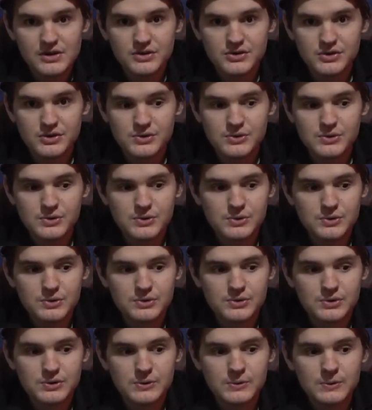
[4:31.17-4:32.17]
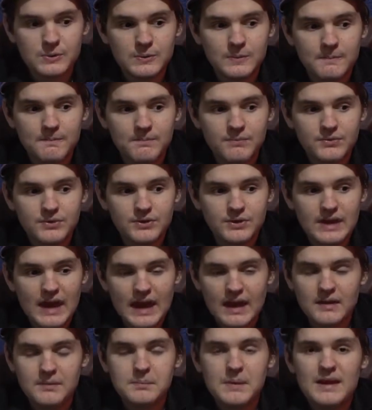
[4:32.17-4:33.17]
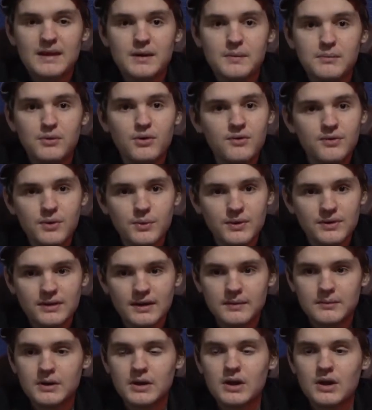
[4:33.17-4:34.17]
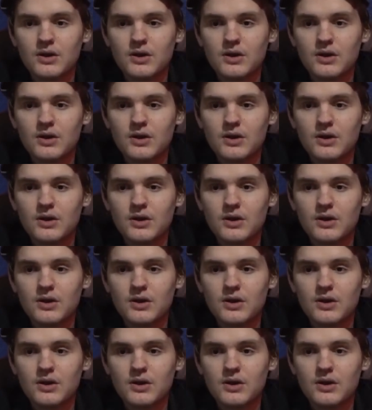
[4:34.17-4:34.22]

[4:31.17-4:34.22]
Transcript: to get and make a movie with them.